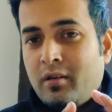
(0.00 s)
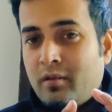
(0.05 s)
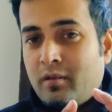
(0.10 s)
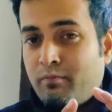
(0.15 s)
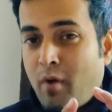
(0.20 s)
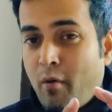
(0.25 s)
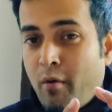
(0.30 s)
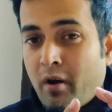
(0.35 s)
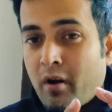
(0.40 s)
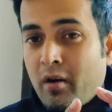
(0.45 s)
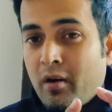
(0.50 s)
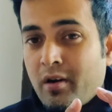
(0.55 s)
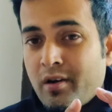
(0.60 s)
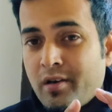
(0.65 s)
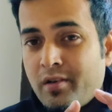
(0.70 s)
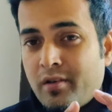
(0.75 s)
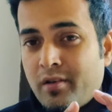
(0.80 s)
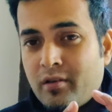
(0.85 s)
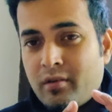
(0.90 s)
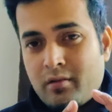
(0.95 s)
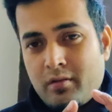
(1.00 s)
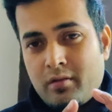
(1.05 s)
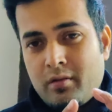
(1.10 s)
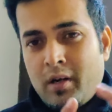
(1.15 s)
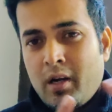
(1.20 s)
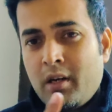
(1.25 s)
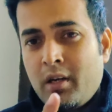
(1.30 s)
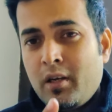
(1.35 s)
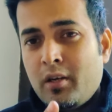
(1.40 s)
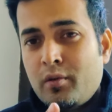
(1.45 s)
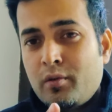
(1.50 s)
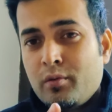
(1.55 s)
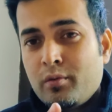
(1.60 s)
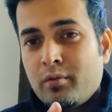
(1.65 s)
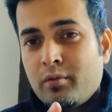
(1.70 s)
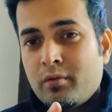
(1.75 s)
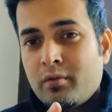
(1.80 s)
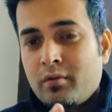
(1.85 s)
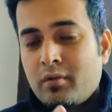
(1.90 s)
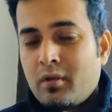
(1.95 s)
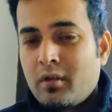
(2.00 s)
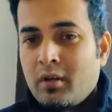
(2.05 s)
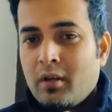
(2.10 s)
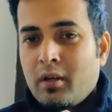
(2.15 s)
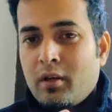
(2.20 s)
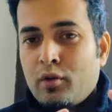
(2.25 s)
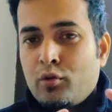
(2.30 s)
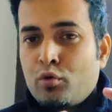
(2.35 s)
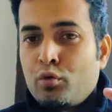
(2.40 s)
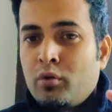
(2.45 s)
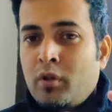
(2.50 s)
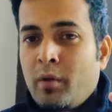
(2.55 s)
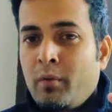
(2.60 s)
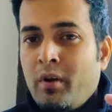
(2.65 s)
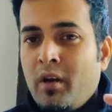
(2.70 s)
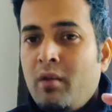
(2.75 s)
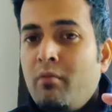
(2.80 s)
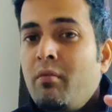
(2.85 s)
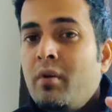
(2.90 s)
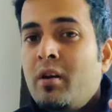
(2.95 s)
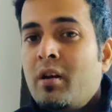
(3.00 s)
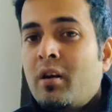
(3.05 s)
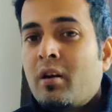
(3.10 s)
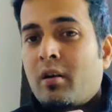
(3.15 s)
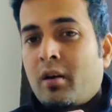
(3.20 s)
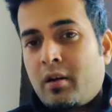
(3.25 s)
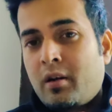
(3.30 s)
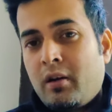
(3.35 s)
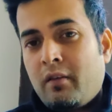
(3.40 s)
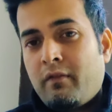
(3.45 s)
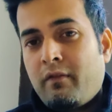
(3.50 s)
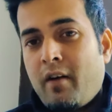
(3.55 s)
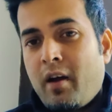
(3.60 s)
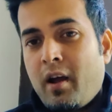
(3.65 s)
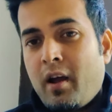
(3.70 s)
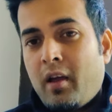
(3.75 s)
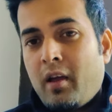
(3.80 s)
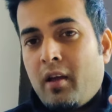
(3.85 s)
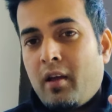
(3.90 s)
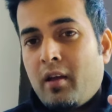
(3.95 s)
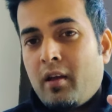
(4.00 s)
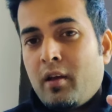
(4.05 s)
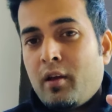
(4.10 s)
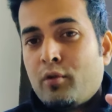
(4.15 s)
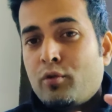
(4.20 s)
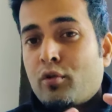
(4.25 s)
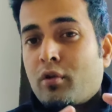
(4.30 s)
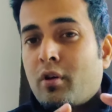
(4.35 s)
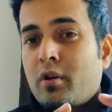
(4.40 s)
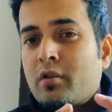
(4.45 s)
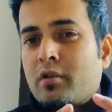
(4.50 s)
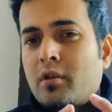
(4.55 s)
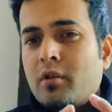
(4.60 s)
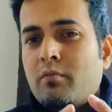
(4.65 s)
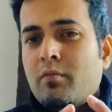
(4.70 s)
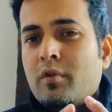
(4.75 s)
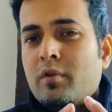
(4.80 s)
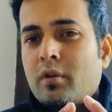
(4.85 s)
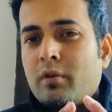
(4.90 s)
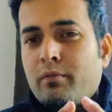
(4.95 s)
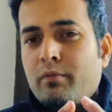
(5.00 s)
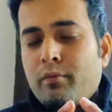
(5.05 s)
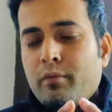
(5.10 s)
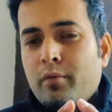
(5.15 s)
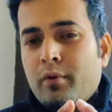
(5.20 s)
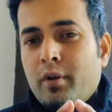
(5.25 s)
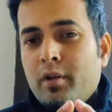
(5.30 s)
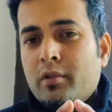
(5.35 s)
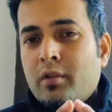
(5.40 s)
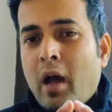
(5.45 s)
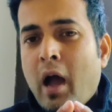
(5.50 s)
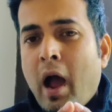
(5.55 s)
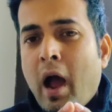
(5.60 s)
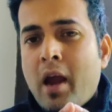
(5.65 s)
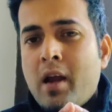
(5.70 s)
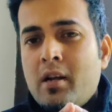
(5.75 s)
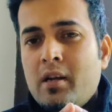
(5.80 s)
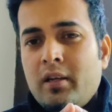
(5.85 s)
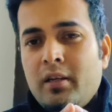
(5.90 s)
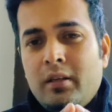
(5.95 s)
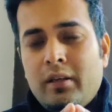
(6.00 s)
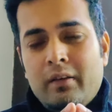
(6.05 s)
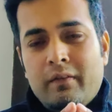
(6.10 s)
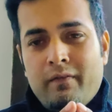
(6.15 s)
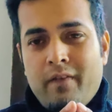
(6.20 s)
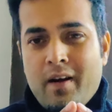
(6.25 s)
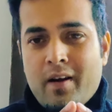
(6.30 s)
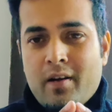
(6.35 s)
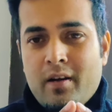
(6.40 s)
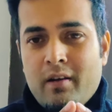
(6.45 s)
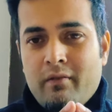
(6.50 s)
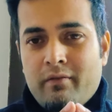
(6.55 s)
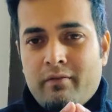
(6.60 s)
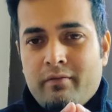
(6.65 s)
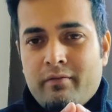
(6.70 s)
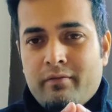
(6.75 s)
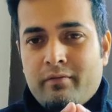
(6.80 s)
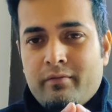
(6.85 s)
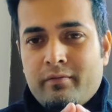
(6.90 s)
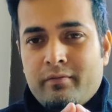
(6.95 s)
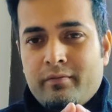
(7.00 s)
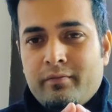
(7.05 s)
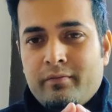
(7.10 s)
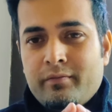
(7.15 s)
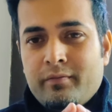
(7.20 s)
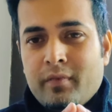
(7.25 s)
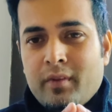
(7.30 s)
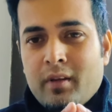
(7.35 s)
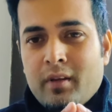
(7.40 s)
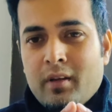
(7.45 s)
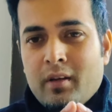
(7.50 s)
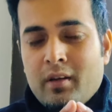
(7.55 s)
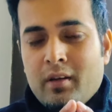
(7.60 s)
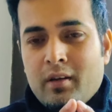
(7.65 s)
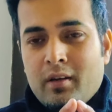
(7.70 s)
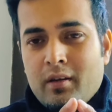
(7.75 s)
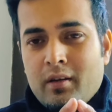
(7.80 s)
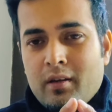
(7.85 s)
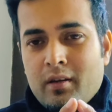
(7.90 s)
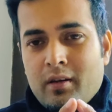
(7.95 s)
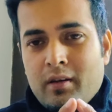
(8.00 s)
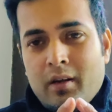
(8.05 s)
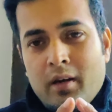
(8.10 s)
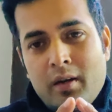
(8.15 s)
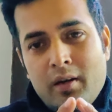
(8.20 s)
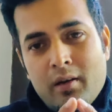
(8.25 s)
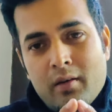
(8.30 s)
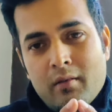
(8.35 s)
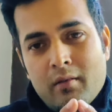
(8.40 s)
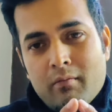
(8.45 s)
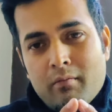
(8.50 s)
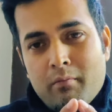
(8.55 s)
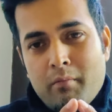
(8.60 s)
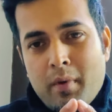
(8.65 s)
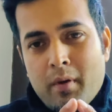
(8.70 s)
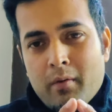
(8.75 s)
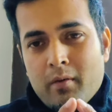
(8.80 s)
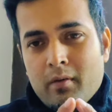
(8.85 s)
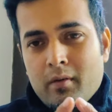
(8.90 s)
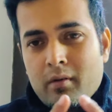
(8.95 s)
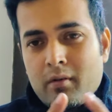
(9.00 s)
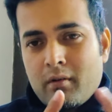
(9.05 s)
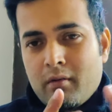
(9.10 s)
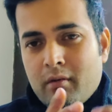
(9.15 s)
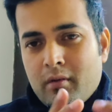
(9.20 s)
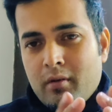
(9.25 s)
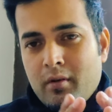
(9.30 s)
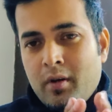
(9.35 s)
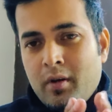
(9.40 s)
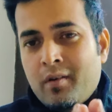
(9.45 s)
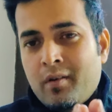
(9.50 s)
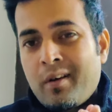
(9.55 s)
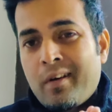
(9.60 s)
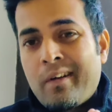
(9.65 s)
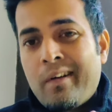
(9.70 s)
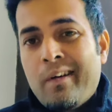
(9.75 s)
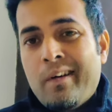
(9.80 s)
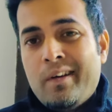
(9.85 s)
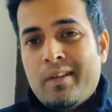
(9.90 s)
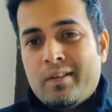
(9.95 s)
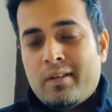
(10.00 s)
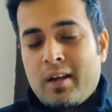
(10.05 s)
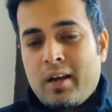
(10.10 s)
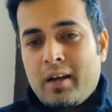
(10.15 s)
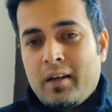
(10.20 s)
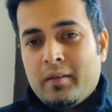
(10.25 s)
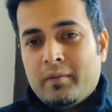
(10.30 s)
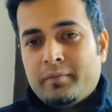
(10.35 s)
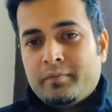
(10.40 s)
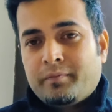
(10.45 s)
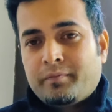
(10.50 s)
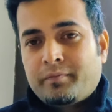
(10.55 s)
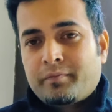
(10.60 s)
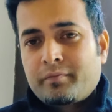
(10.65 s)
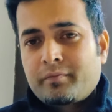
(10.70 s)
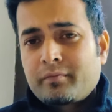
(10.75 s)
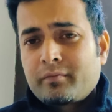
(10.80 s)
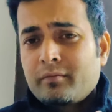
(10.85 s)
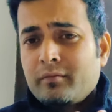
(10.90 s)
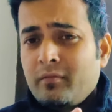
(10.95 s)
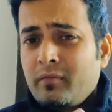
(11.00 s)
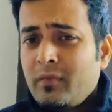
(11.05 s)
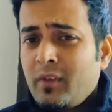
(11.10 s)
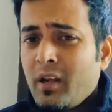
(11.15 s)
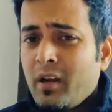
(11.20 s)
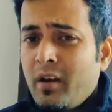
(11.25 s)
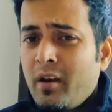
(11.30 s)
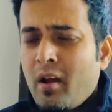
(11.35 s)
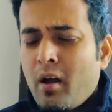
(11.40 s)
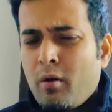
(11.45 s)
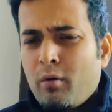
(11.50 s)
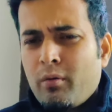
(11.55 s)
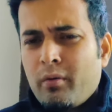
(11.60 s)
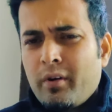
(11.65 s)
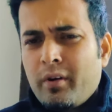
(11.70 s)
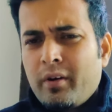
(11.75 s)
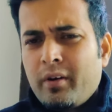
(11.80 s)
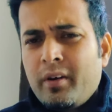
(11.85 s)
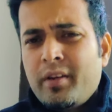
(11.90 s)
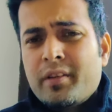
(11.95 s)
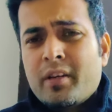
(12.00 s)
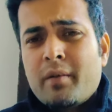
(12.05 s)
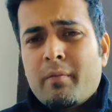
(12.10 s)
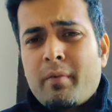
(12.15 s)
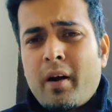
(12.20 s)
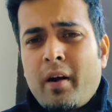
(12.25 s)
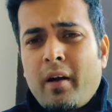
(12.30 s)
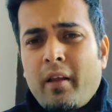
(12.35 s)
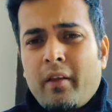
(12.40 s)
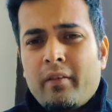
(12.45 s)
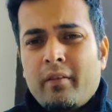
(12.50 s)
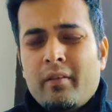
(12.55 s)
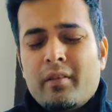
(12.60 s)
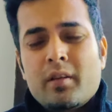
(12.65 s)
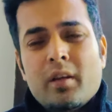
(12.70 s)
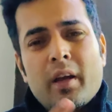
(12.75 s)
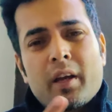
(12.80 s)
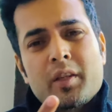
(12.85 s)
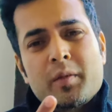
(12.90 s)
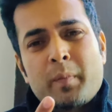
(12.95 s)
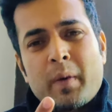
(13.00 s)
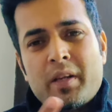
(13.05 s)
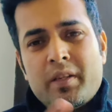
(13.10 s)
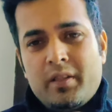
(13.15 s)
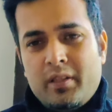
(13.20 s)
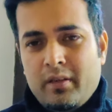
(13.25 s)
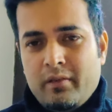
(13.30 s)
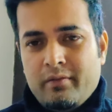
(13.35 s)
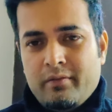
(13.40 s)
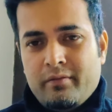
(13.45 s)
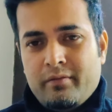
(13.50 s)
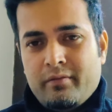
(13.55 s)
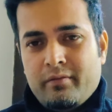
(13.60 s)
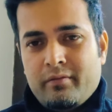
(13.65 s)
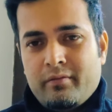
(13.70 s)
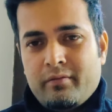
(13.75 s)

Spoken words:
is power cut, any issues? So they will immediately rectify. So customer support is highly effective in internet release line. Now disadvantage is expensive,